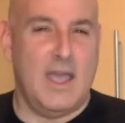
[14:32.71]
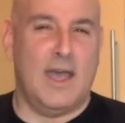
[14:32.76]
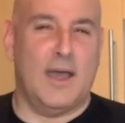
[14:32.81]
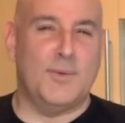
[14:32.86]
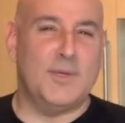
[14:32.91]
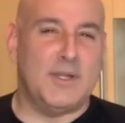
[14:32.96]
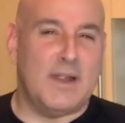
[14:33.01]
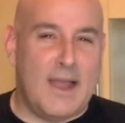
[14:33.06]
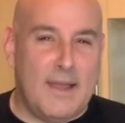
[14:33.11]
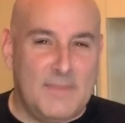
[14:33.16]
I
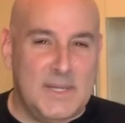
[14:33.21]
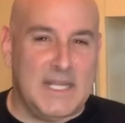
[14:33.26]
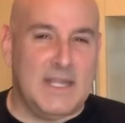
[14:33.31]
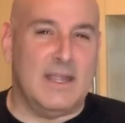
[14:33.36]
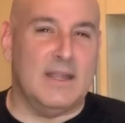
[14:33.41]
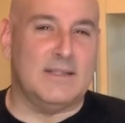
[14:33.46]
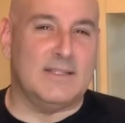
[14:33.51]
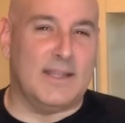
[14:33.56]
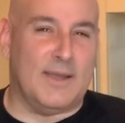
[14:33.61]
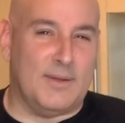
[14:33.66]
wonder how many
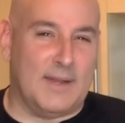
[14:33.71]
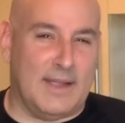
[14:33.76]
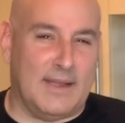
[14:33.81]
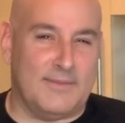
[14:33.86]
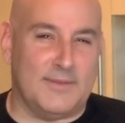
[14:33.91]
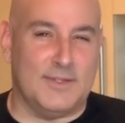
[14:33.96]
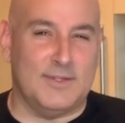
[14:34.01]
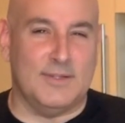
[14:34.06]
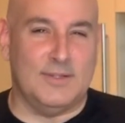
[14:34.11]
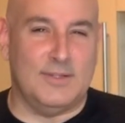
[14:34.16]
hits I would have
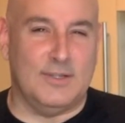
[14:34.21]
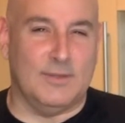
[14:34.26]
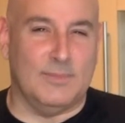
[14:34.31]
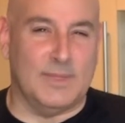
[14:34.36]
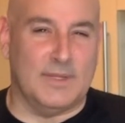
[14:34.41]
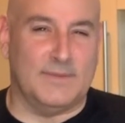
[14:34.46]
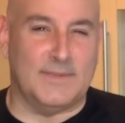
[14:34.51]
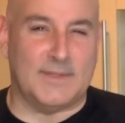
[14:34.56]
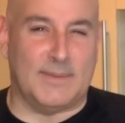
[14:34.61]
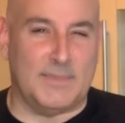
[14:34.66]
on YouTube
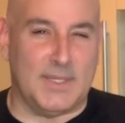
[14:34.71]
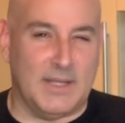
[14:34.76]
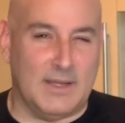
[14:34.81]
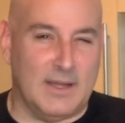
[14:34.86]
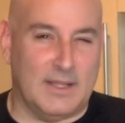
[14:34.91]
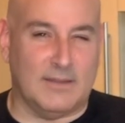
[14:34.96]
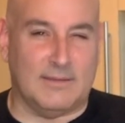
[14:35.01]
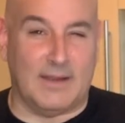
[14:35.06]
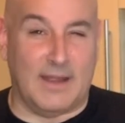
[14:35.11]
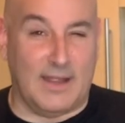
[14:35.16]
if somebody
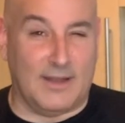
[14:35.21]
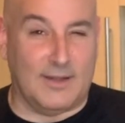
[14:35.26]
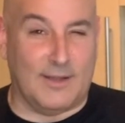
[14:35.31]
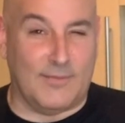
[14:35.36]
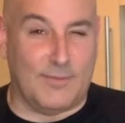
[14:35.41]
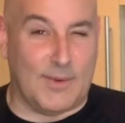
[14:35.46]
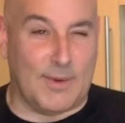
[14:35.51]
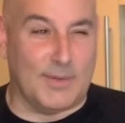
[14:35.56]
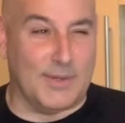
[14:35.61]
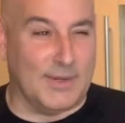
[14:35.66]
cut their hand off
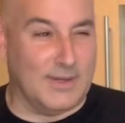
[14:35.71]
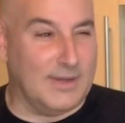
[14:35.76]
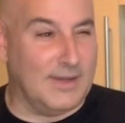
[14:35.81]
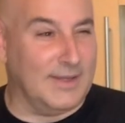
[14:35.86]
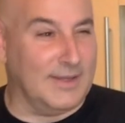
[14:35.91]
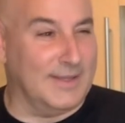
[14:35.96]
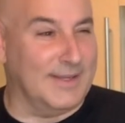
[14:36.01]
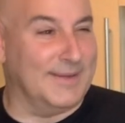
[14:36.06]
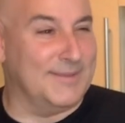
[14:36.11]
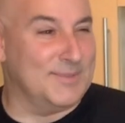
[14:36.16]
while we were
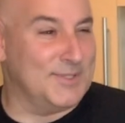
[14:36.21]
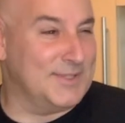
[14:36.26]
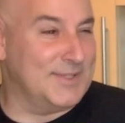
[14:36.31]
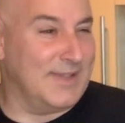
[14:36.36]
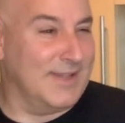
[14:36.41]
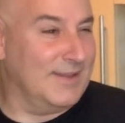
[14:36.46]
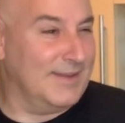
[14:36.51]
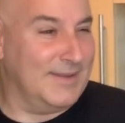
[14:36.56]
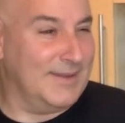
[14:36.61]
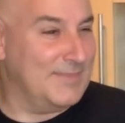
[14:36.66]
cooking. I'm just
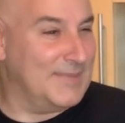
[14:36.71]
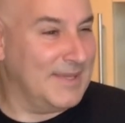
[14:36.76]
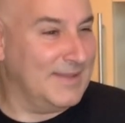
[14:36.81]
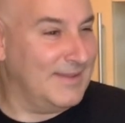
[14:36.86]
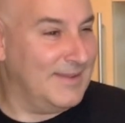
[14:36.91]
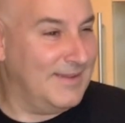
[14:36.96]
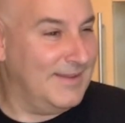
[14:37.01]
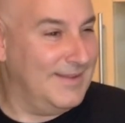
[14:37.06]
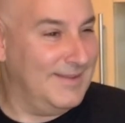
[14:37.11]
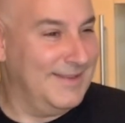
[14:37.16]
thinking about
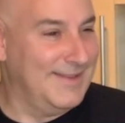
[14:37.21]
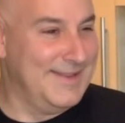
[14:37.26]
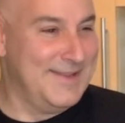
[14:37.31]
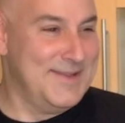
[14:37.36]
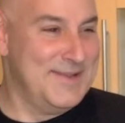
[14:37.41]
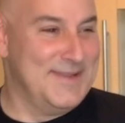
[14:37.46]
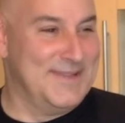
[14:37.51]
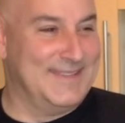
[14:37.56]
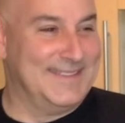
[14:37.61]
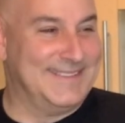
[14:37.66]

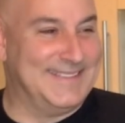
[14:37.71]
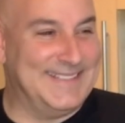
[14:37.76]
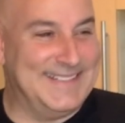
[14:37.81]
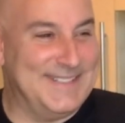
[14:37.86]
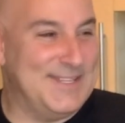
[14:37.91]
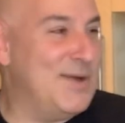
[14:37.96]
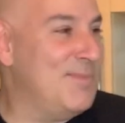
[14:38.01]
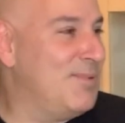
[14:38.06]
that. No